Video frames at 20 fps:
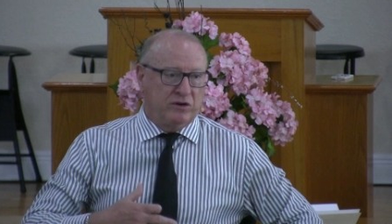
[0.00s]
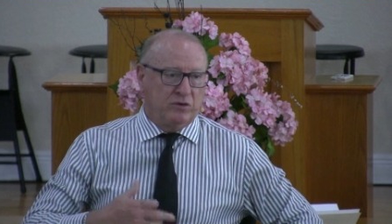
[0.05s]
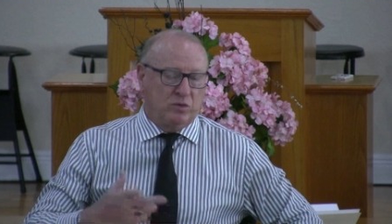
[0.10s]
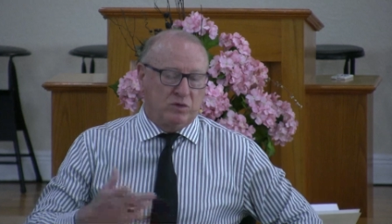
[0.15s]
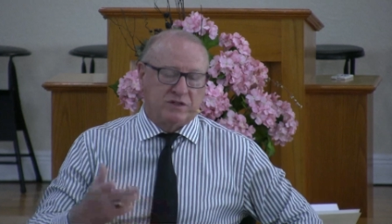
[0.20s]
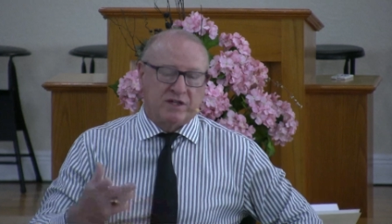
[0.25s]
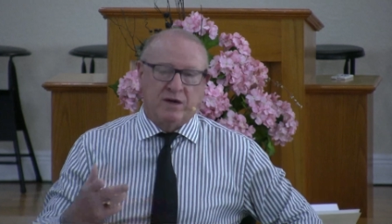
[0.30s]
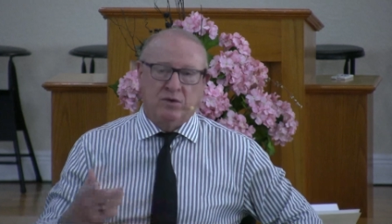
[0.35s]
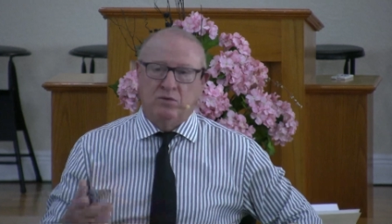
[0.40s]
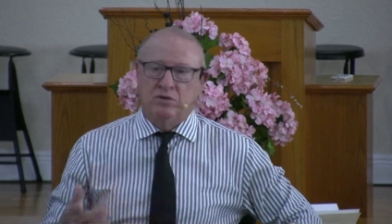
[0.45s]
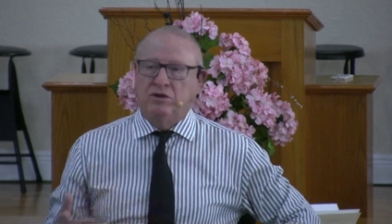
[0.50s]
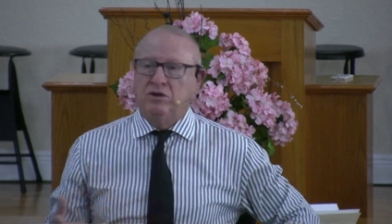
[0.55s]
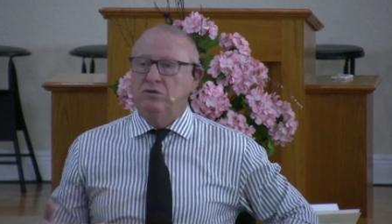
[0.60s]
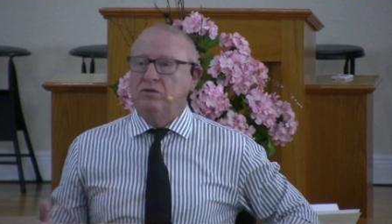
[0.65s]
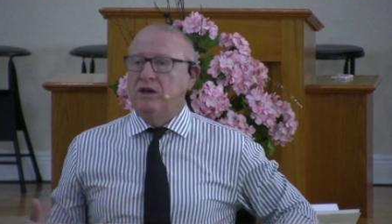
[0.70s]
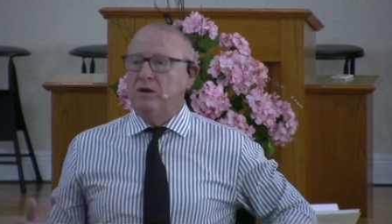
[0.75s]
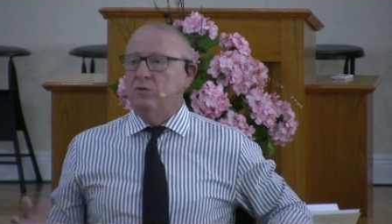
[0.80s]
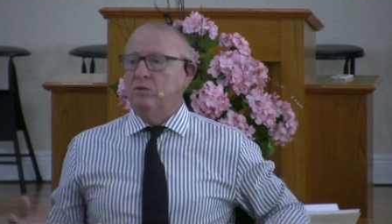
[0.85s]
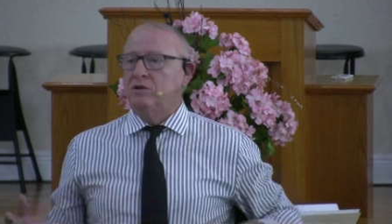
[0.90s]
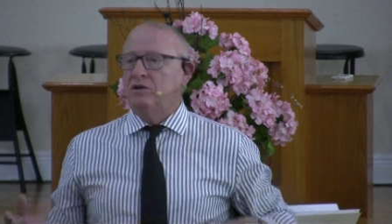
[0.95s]
And what they would do,
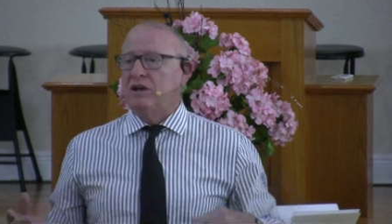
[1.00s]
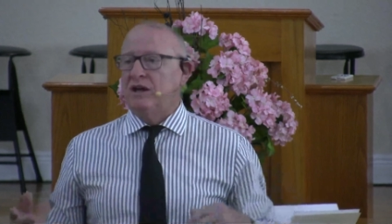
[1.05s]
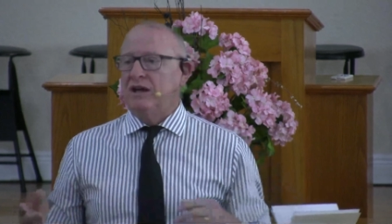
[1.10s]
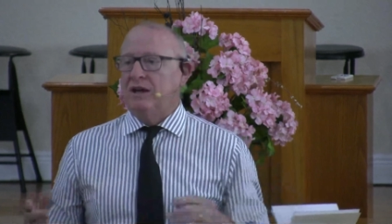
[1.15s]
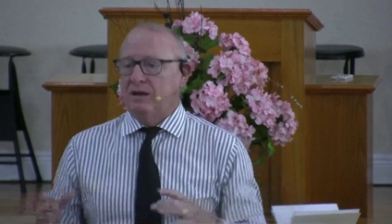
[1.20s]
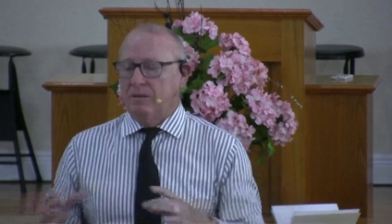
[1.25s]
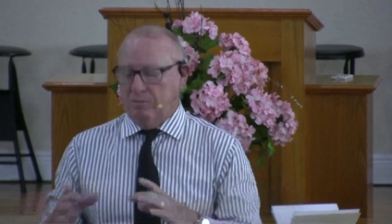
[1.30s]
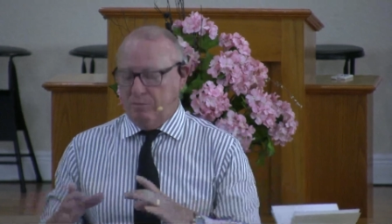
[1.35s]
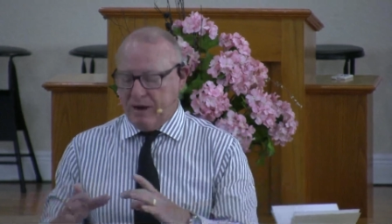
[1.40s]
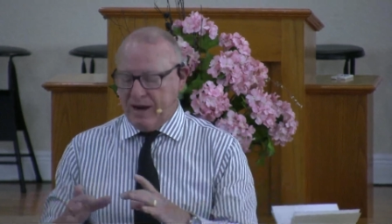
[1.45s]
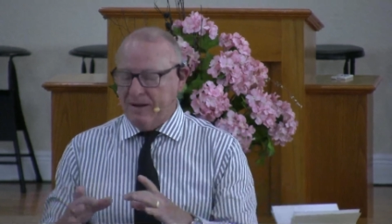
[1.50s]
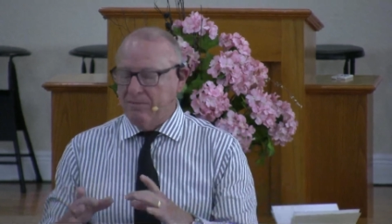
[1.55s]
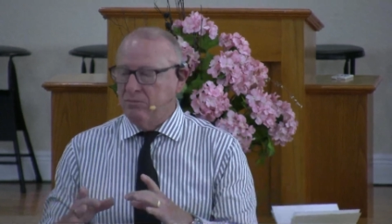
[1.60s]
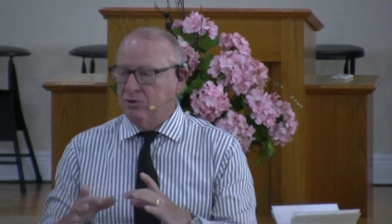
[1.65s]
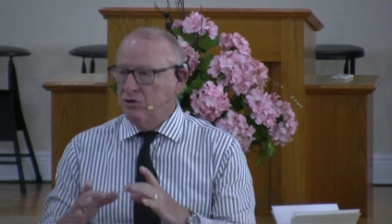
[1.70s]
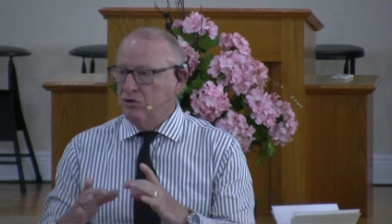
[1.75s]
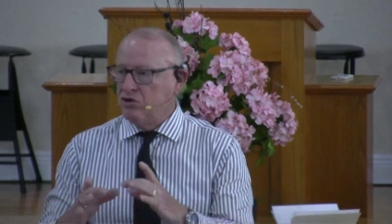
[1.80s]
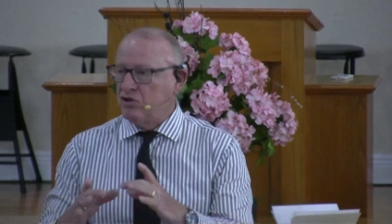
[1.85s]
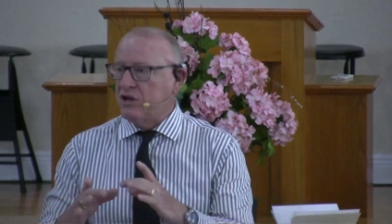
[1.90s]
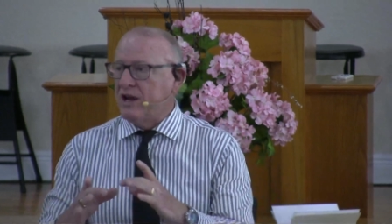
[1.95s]
they would take
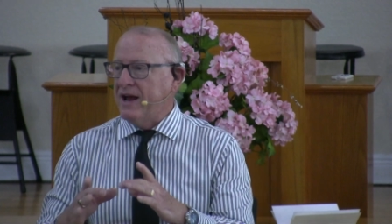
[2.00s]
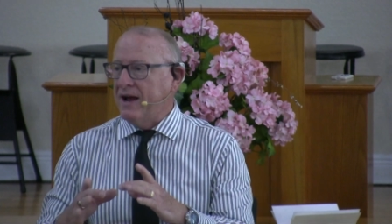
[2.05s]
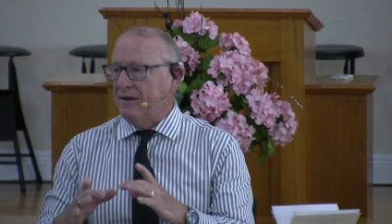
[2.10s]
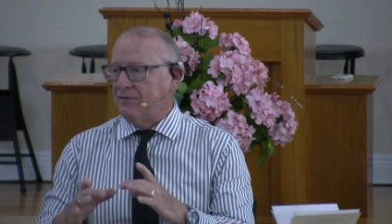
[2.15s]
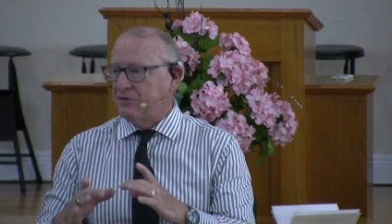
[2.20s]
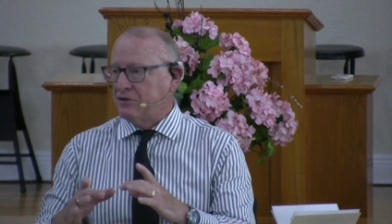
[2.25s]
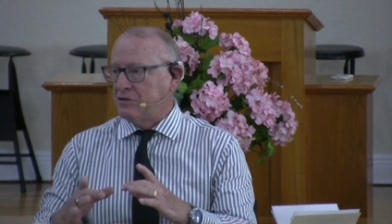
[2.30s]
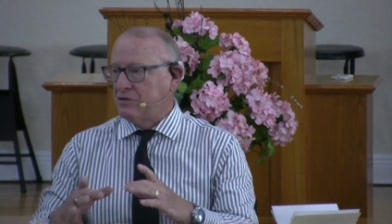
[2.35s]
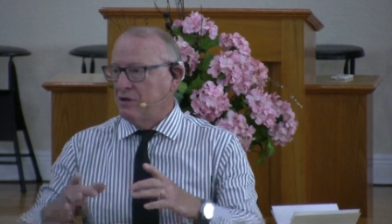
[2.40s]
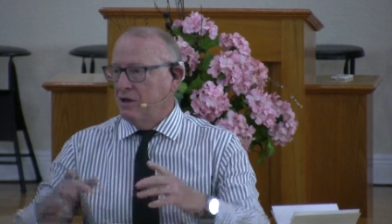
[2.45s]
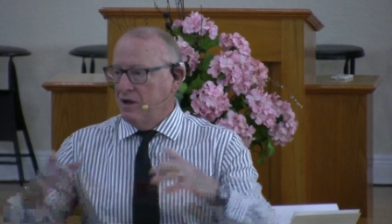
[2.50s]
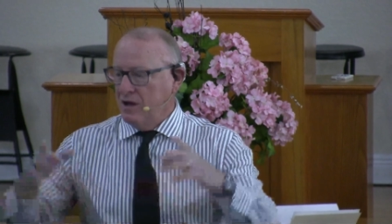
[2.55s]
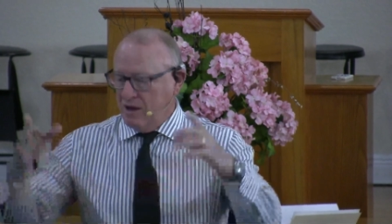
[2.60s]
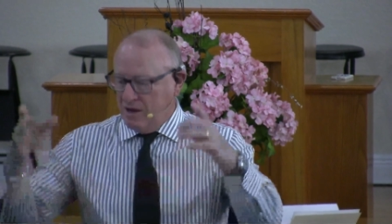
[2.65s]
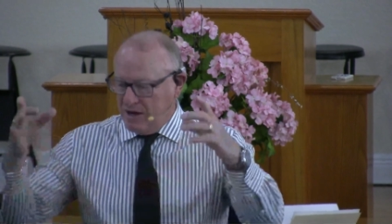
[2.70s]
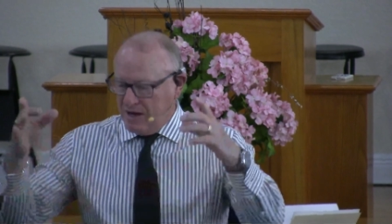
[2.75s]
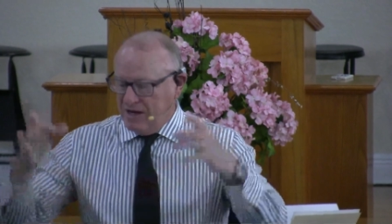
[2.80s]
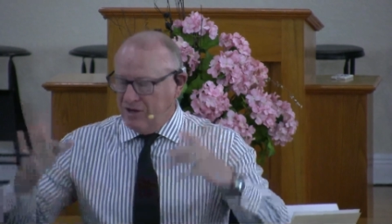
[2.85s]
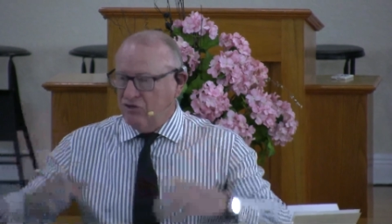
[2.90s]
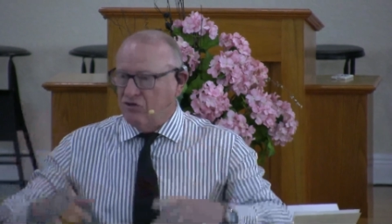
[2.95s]
bamboo shafts
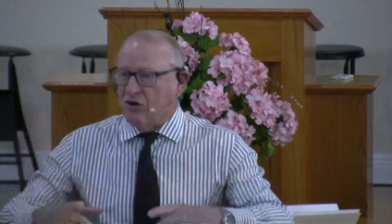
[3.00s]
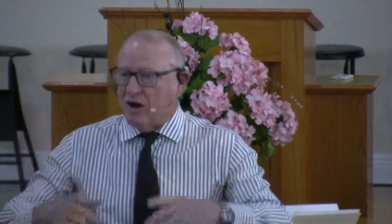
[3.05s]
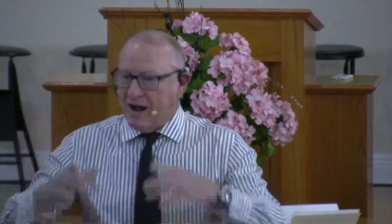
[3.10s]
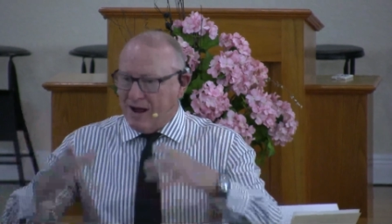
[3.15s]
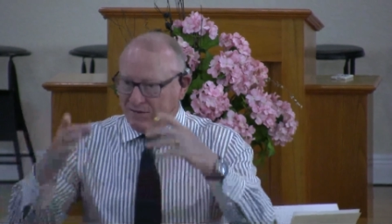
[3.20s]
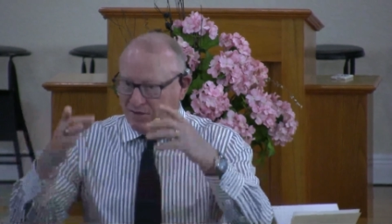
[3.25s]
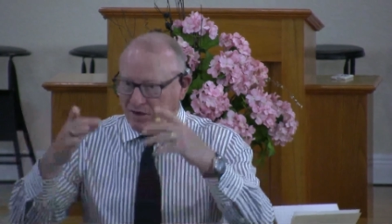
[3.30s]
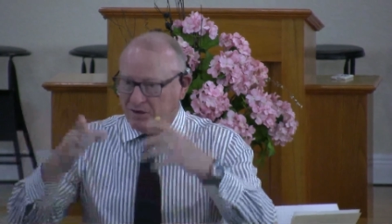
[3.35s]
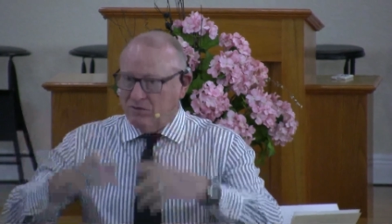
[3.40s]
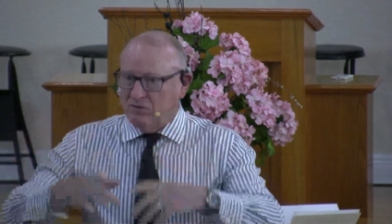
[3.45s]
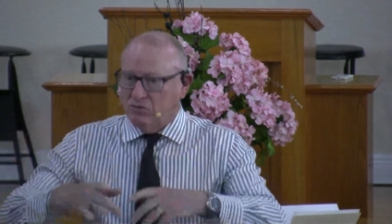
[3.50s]
and drive it